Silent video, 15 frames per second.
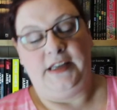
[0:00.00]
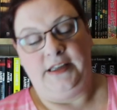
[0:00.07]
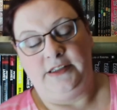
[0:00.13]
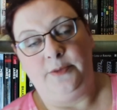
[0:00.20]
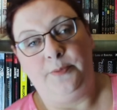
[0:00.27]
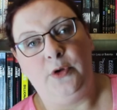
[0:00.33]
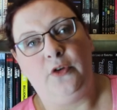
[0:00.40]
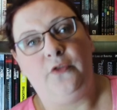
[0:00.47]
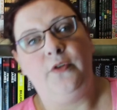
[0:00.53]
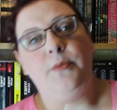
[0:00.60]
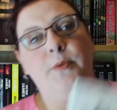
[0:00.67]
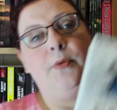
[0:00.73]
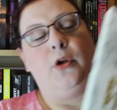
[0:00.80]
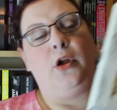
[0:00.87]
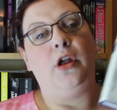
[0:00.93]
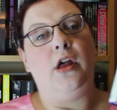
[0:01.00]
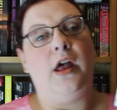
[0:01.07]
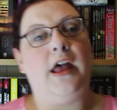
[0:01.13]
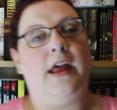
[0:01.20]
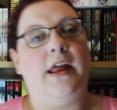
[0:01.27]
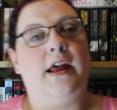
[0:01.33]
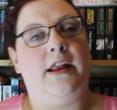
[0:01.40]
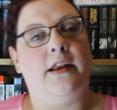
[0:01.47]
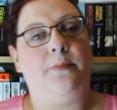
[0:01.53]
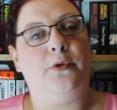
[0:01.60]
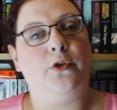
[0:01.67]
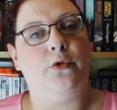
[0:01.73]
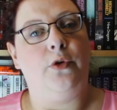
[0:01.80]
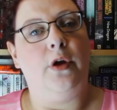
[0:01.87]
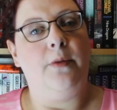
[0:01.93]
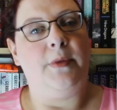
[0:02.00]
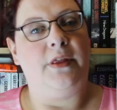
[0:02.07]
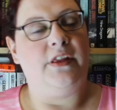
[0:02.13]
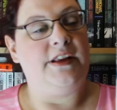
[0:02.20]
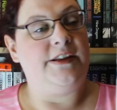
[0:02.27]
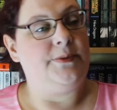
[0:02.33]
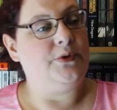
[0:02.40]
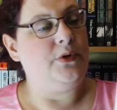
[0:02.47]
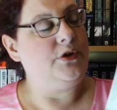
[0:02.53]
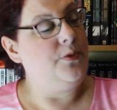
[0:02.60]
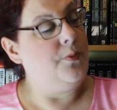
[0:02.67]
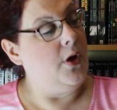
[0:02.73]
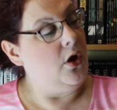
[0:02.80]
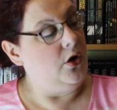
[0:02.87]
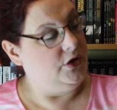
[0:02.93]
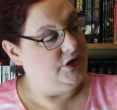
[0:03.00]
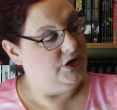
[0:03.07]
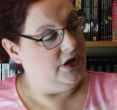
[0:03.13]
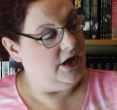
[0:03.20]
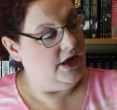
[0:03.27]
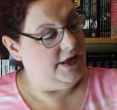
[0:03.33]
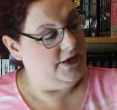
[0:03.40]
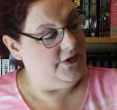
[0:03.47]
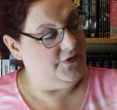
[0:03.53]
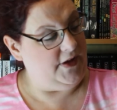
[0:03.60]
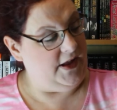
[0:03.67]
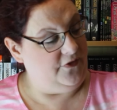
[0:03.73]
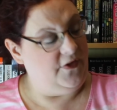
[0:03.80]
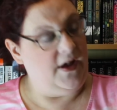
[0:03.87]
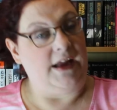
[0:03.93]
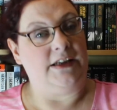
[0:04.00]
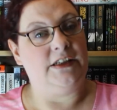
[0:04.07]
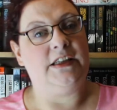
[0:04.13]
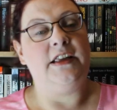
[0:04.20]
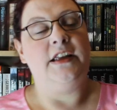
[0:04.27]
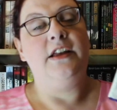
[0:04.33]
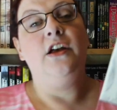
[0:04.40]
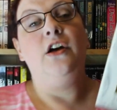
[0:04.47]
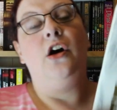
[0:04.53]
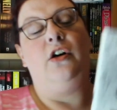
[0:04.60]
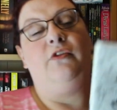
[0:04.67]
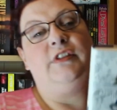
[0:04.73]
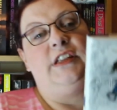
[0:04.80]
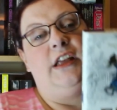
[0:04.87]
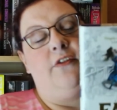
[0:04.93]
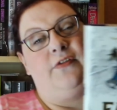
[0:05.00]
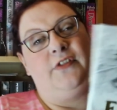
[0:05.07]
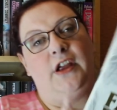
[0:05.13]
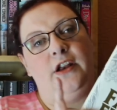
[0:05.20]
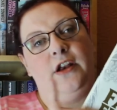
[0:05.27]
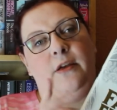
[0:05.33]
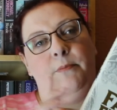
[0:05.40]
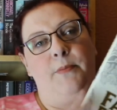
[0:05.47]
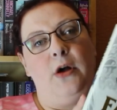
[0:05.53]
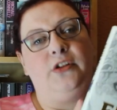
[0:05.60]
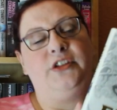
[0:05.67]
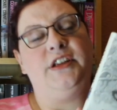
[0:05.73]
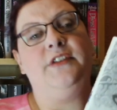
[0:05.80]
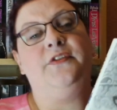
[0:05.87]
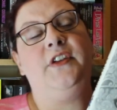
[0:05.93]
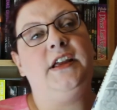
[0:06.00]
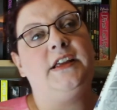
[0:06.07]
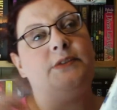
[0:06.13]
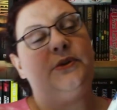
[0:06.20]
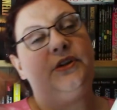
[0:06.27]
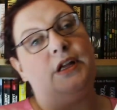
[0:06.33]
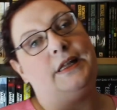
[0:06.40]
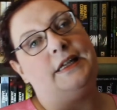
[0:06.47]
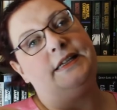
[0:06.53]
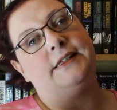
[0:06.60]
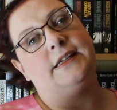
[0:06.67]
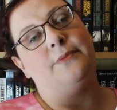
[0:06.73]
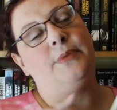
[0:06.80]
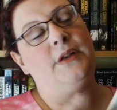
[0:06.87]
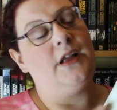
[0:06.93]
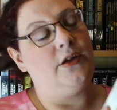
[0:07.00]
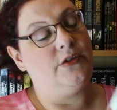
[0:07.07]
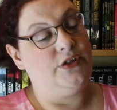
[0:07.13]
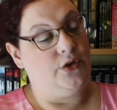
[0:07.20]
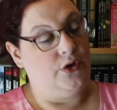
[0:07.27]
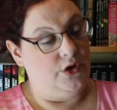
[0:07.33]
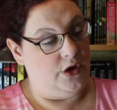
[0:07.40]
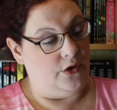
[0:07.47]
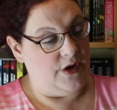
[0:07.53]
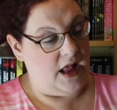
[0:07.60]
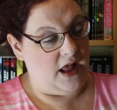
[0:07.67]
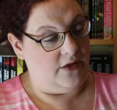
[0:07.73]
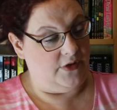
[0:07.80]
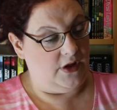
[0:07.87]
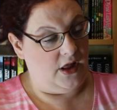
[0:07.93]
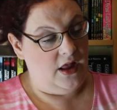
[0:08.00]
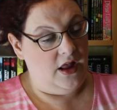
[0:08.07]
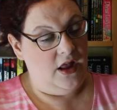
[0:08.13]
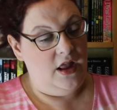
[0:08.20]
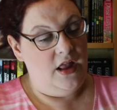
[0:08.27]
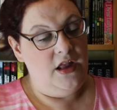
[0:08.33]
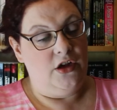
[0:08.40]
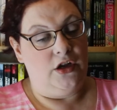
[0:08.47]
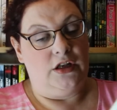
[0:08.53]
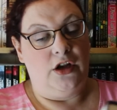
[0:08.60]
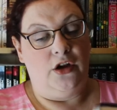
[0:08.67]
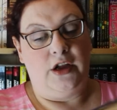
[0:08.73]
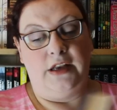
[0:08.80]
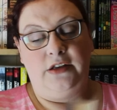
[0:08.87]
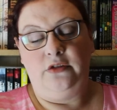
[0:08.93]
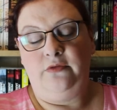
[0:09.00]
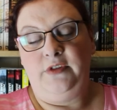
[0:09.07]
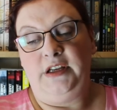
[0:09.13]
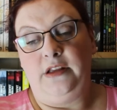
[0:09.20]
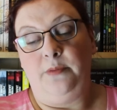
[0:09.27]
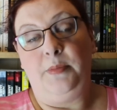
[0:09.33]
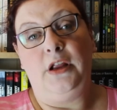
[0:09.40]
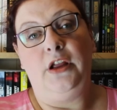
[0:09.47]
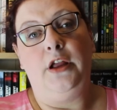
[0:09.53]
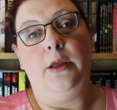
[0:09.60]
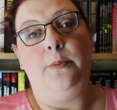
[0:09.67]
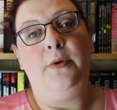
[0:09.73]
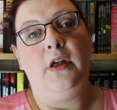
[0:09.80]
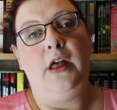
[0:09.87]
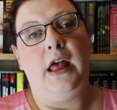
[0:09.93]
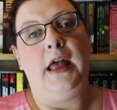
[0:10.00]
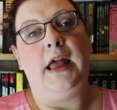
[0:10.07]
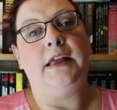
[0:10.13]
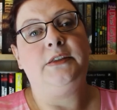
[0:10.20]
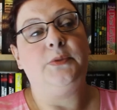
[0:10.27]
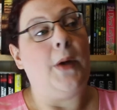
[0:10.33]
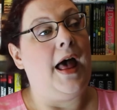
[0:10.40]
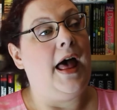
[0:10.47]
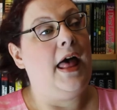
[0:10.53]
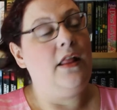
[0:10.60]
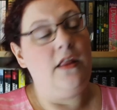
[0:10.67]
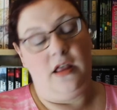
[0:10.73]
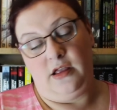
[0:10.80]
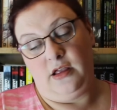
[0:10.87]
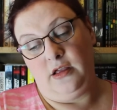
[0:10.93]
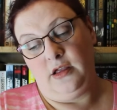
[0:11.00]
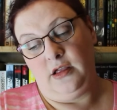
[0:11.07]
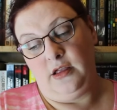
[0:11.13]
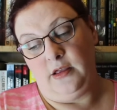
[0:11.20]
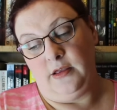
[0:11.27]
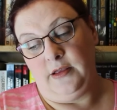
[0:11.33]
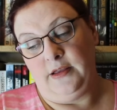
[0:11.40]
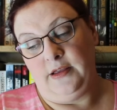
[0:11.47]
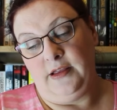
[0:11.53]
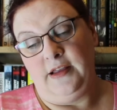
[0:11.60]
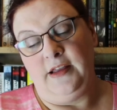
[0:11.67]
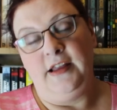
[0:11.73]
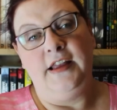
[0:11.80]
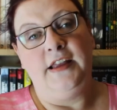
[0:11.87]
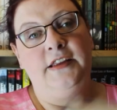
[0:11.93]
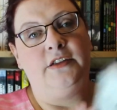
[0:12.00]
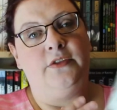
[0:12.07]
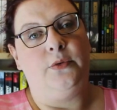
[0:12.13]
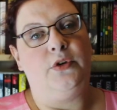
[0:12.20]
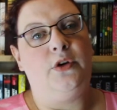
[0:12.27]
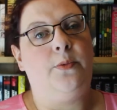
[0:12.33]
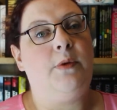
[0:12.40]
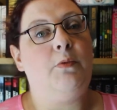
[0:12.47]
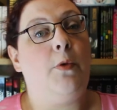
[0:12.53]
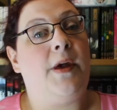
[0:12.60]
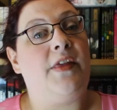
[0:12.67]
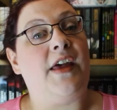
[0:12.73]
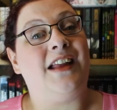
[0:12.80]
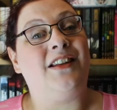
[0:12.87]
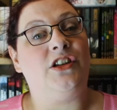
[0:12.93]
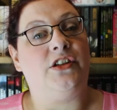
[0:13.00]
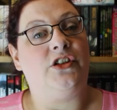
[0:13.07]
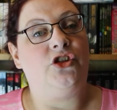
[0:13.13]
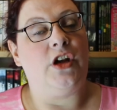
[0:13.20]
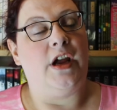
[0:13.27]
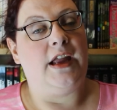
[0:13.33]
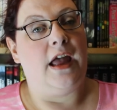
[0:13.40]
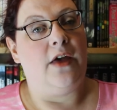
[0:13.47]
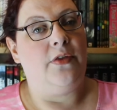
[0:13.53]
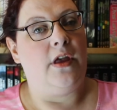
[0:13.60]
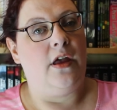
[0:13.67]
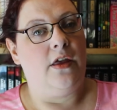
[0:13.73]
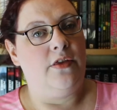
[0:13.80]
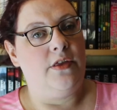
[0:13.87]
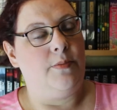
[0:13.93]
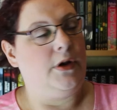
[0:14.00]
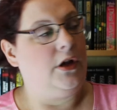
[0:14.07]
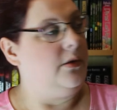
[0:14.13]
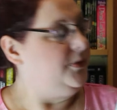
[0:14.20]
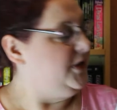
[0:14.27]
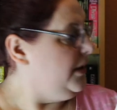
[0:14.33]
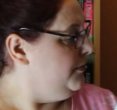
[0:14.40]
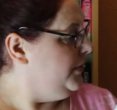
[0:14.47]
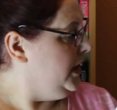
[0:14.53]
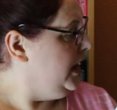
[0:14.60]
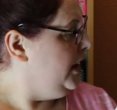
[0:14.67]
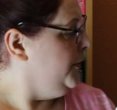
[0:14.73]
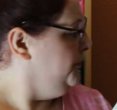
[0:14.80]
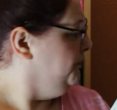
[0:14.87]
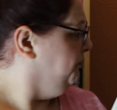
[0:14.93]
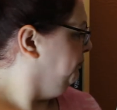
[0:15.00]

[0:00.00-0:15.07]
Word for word: is the book from the Book and a Brew monthly subscription box, The Fair Fight. Obviously I've done an unboxing of this, which I'll link down below so you can go and have a good look. I do read the blurb as well. So if you want to know a bit more about that, just check out the blurb down below.